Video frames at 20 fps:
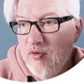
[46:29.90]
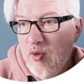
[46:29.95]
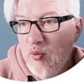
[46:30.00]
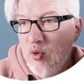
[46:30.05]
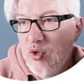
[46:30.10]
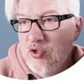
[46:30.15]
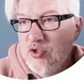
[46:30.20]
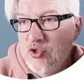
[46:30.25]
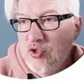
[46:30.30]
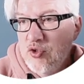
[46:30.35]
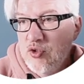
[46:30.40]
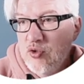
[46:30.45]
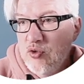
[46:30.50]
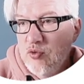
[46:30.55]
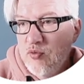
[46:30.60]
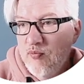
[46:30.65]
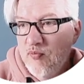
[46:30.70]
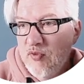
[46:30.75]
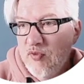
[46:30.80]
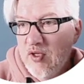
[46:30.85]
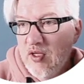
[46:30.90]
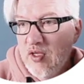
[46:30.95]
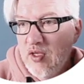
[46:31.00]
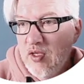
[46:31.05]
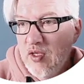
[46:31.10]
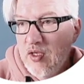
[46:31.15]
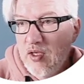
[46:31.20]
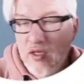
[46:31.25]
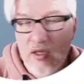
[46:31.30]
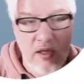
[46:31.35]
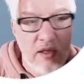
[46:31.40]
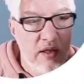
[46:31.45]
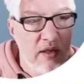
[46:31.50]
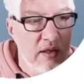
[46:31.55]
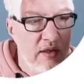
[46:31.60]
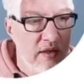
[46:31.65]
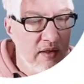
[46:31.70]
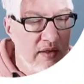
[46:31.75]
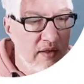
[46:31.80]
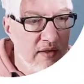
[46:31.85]
if I want to
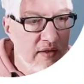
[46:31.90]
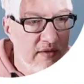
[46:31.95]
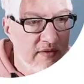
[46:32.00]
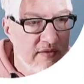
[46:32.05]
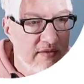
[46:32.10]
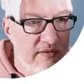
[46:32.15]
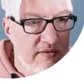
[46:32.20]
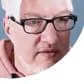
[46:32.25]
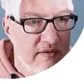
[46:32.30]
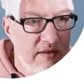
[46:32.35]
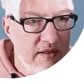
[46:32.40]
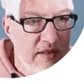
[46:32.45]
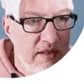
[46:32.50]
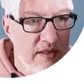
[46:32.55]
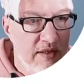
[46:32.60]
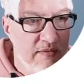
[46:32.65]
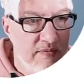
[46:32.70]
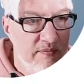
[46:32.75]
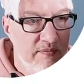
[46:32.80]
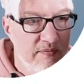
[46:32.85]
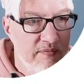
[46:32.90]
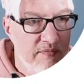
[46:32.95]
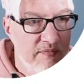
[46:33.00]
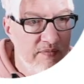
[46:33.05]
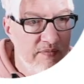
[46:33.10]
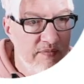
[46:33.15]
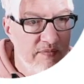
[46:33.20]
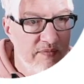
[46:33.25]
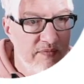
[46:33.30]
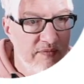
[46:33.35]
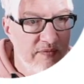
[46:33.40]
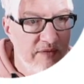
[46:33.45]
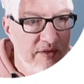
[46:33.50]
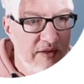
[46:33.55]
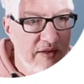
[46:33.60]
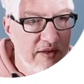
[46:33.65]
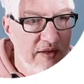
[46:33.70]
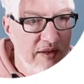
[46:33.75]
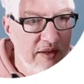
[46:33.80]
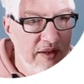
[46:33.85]
uh, see,
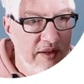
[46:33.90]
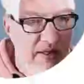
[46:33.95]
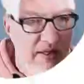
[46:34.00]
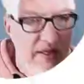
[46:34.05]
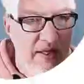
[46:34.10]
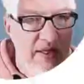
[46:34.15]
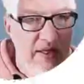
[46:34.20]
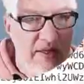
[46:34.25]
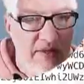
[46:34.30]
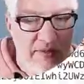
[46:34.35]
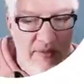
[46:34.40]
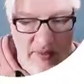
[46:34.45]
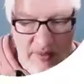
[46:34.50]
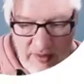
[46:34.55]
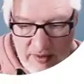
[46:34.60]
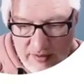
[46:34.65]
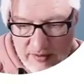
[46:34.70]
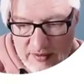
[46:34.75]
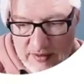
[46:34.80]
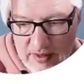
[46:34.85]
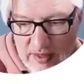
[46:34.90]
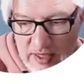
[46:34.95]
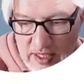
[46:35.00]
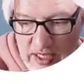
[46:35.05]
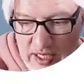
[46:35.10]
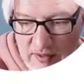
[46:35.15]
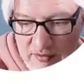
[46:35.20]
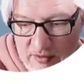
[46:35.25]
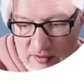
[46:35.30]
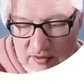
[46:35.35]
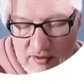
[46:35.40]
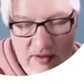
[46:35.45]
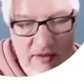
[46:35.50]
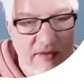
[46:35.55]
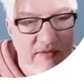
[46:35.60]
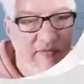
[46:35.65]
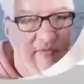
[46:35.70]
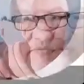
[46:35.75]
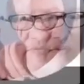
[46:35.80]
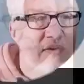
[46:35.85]
I have a,
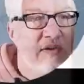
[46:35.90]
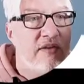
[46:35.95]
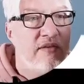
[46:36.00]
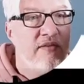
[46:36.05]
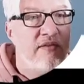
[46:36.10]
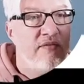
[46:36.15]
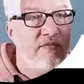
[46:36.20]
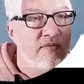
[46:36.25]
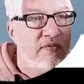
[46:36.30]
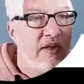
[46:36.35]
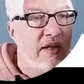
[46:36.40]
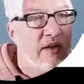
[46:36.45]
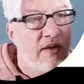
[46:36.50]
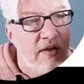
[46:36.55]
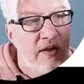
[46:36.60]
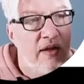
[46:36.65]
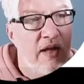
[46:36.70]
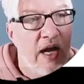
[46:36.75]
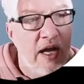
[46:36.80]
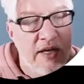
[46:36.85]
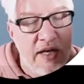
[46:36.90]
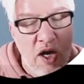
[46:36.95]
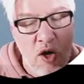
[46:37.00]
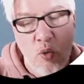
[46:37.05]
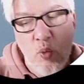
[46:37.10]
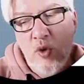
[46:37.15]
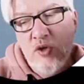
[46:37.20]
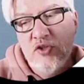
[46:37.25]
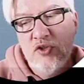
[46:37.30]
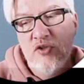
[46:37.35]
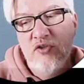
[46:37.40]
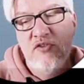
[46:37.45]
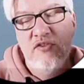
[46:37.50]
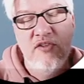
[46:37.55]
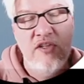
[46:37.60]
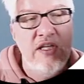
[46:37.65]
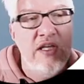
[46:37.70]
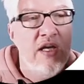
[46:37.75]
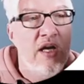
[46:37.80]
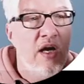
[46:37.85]
I now want to
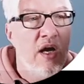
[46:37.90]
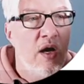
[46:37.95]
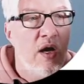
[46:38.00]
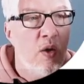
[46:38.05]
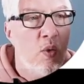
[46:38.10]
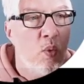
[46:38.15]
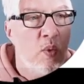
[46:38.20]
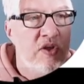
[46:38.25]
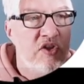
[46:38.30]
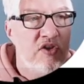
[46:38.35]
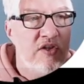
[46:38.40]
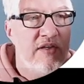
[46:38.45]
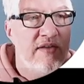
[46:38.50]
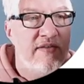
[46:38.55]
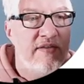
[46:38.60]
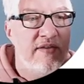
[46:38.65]
see which